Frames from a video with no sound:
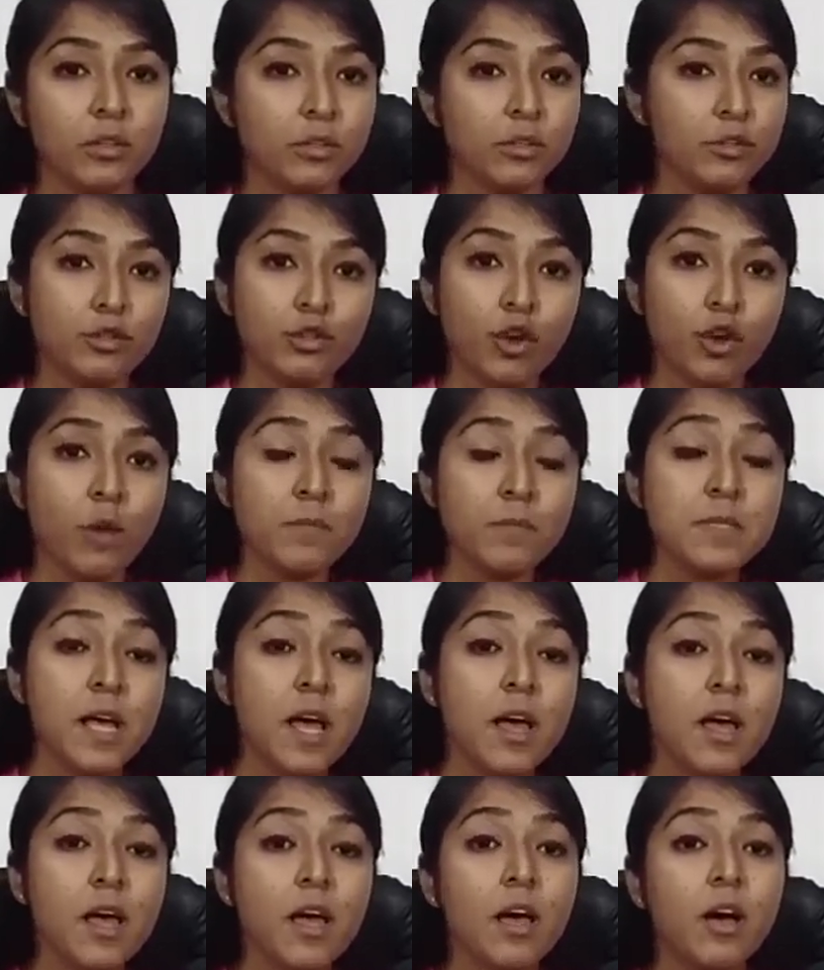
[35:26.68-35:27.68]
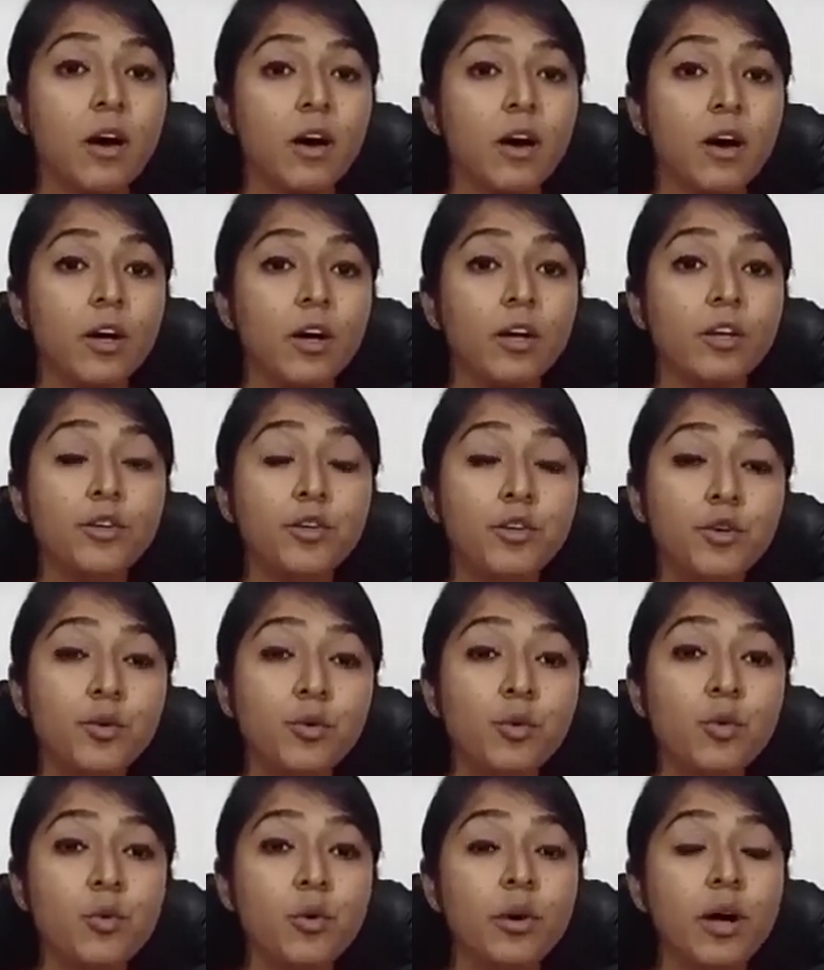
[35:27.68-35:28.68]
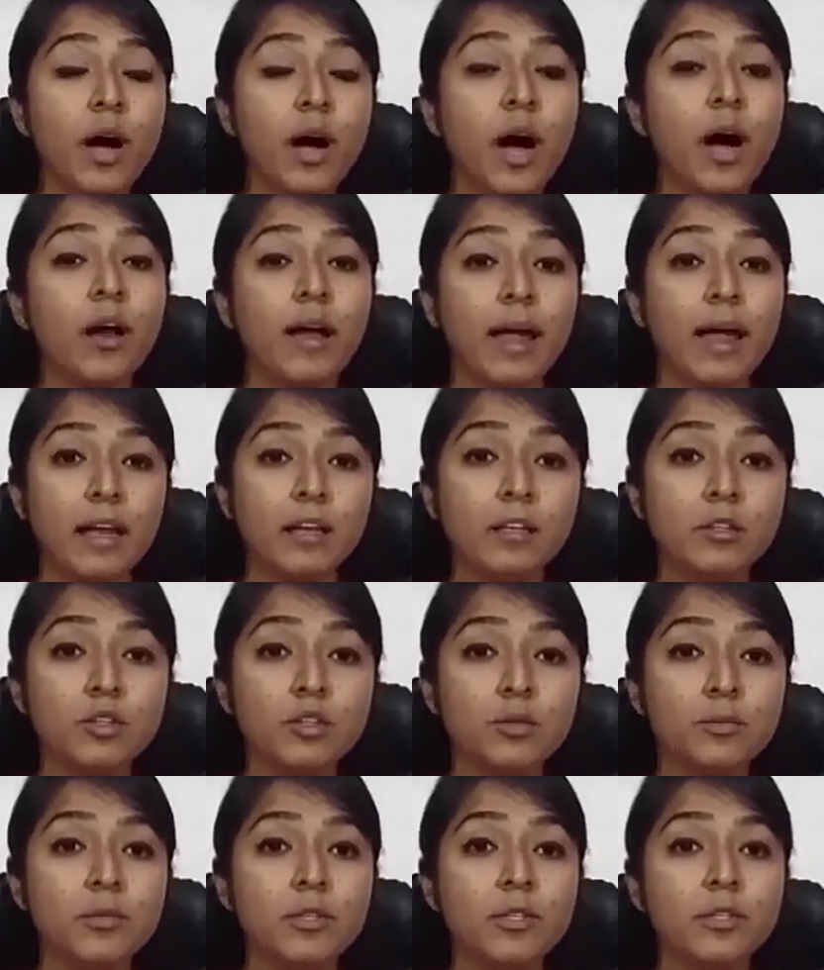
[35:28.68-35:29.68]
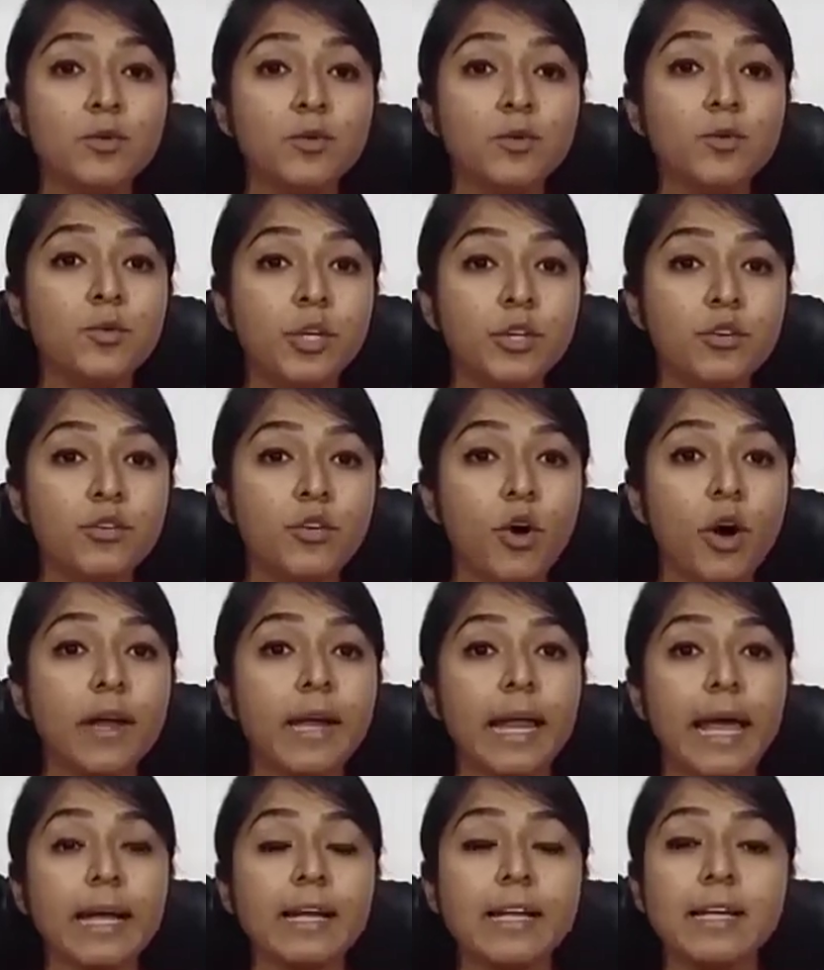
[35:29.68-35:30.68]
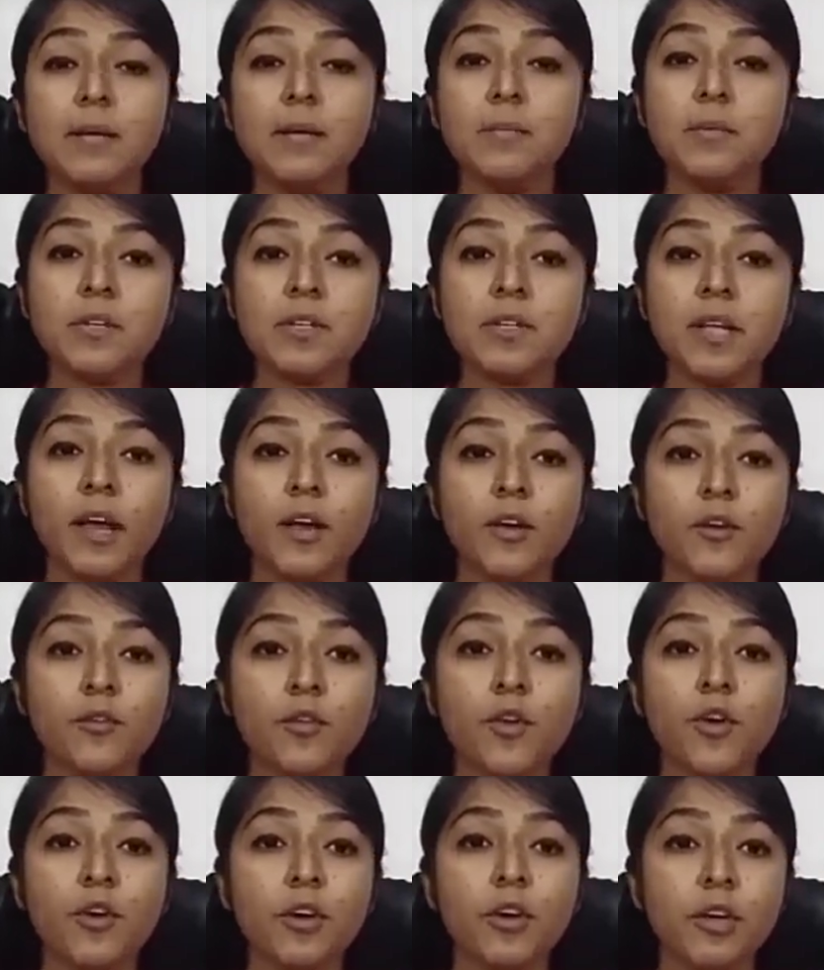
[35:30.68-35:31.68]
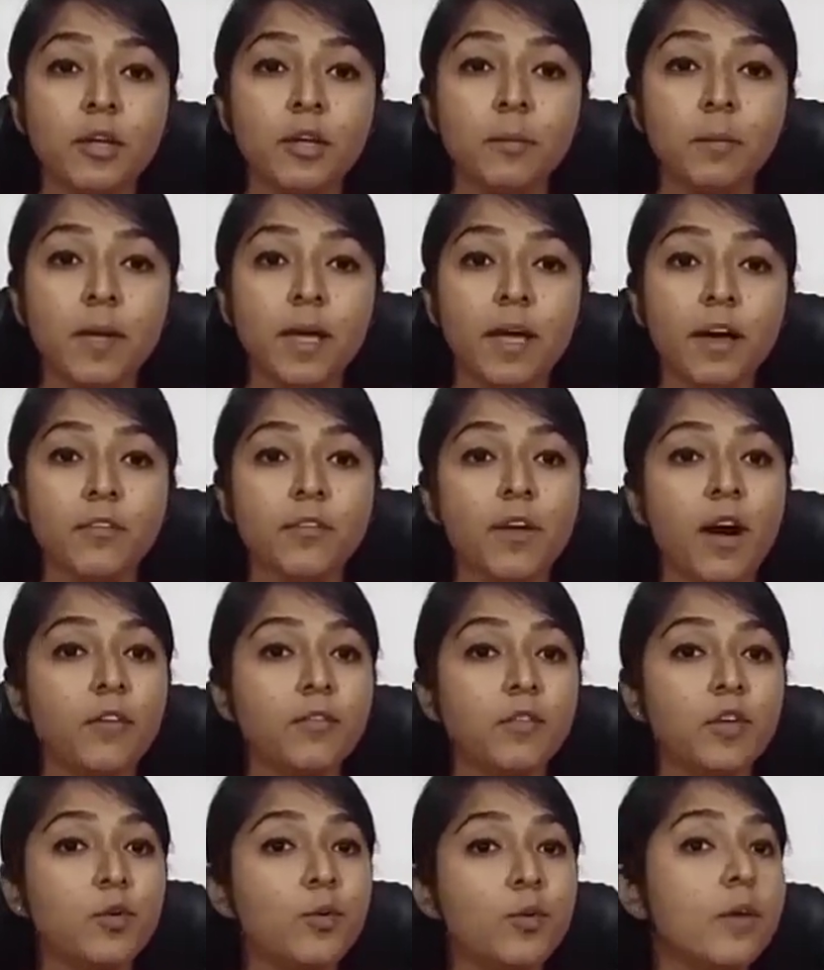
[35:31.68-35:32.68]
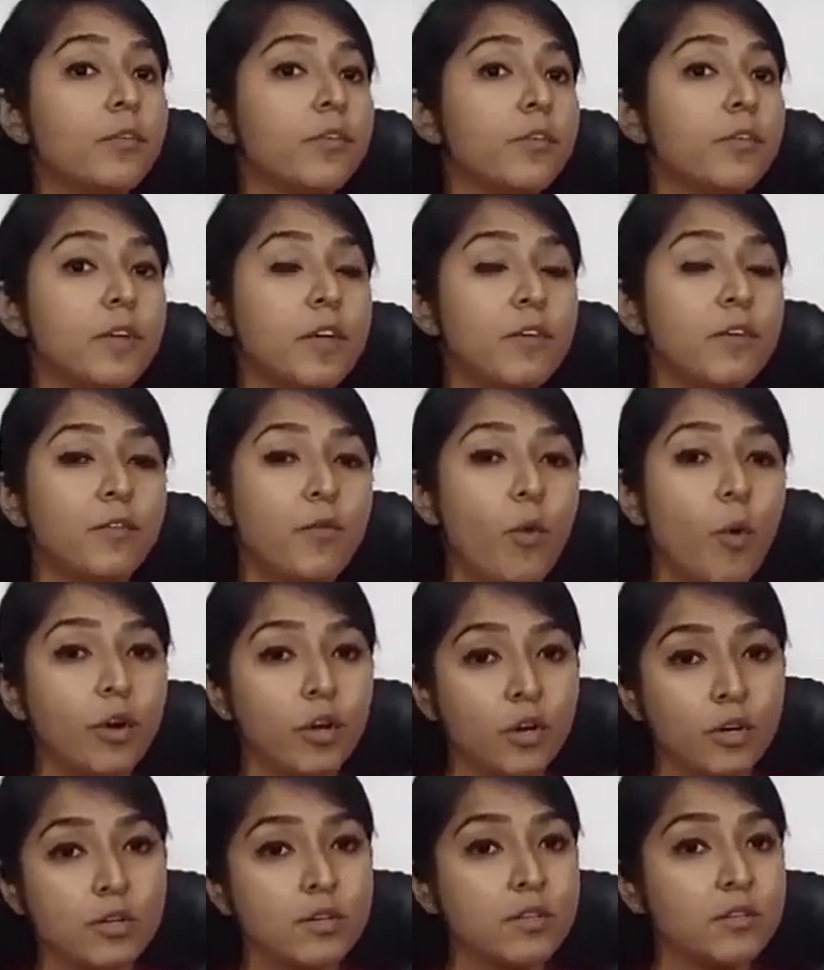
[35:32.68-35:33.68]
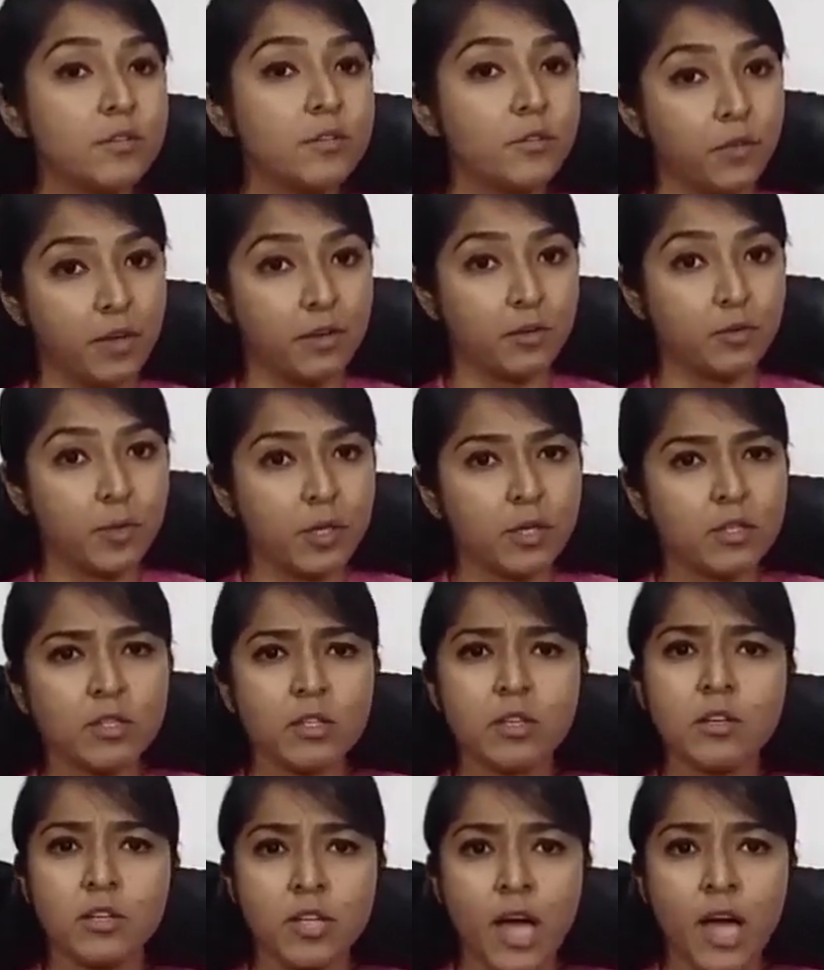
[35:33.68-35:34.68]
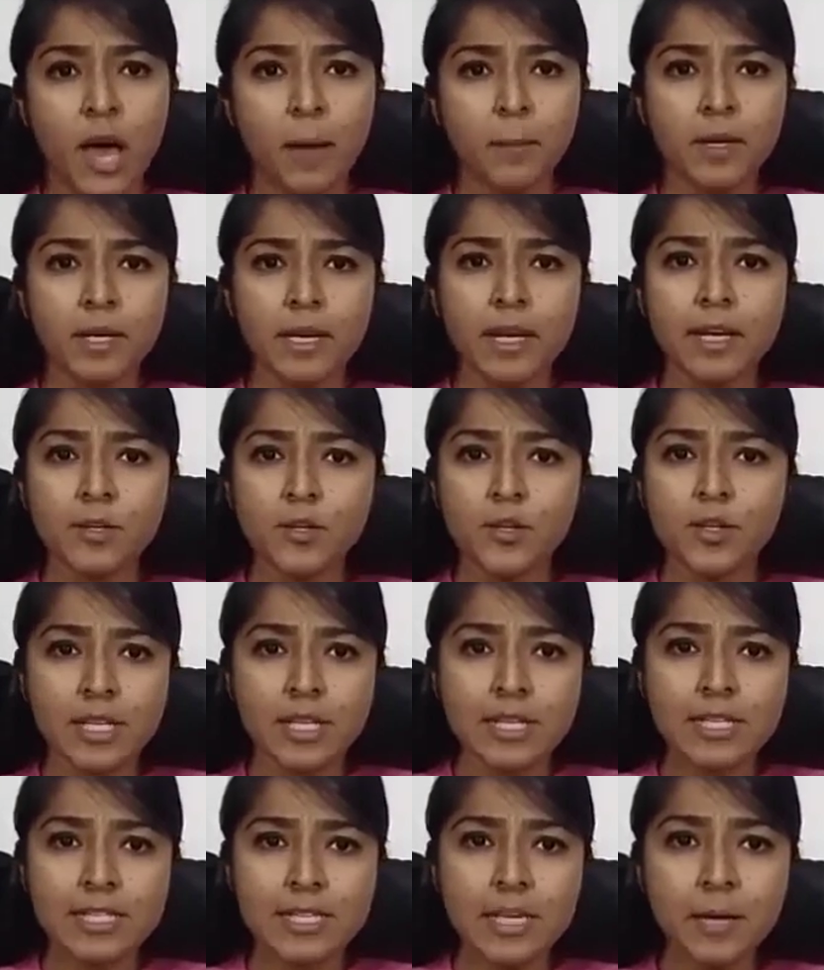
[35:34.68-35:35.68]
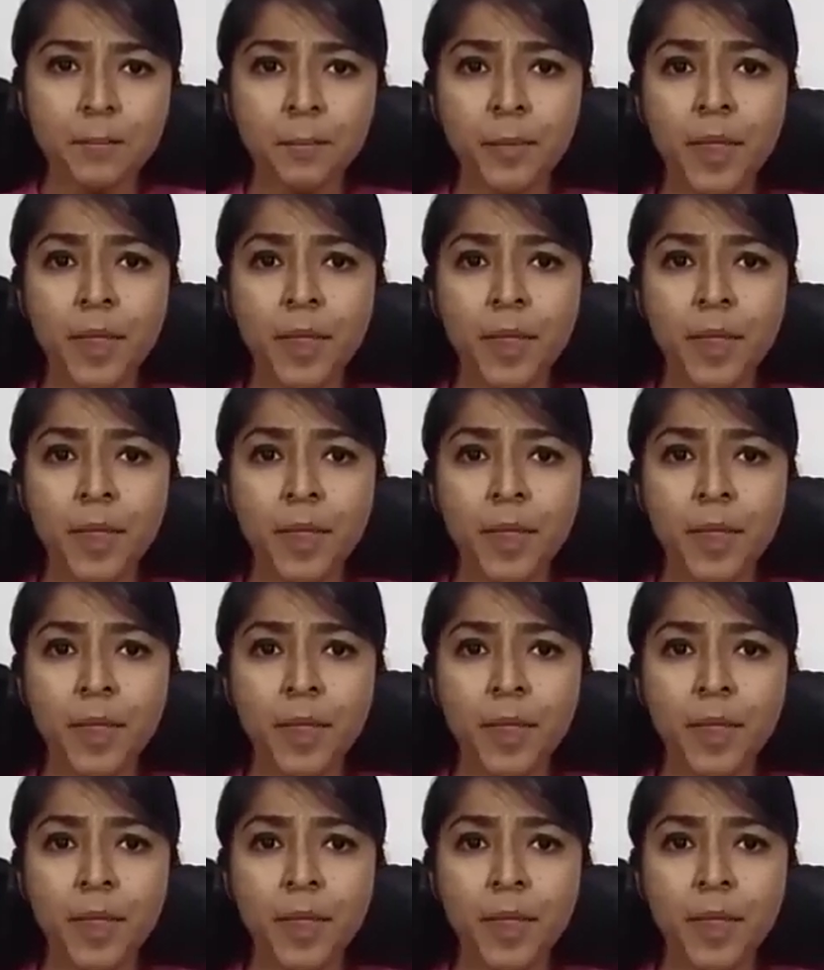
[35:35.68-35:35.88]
jobs, you are eligible to withdraw 90% of your EPF after you are 54 years of age, because the retirement age is 60.